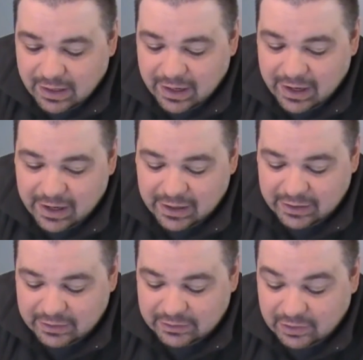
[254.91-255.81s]

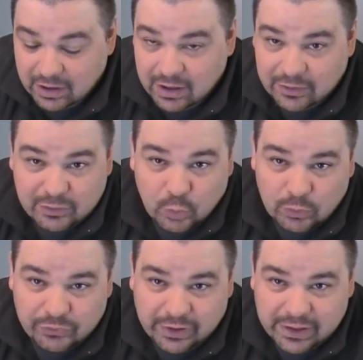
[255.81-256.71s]
and the
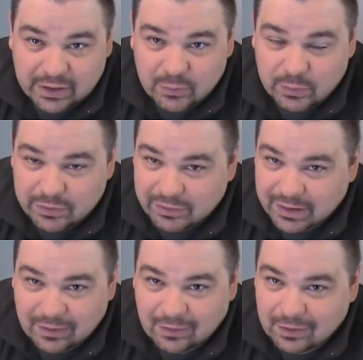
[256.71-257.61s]
gold dragon with
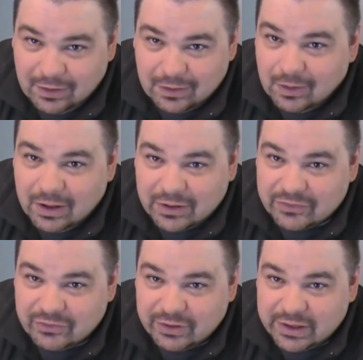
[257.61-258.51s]
that long
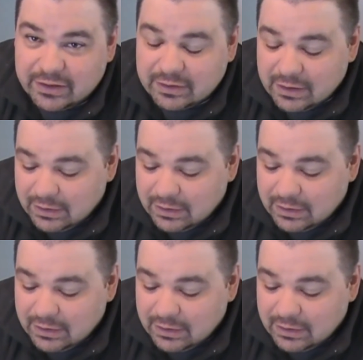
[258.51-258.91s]
straight.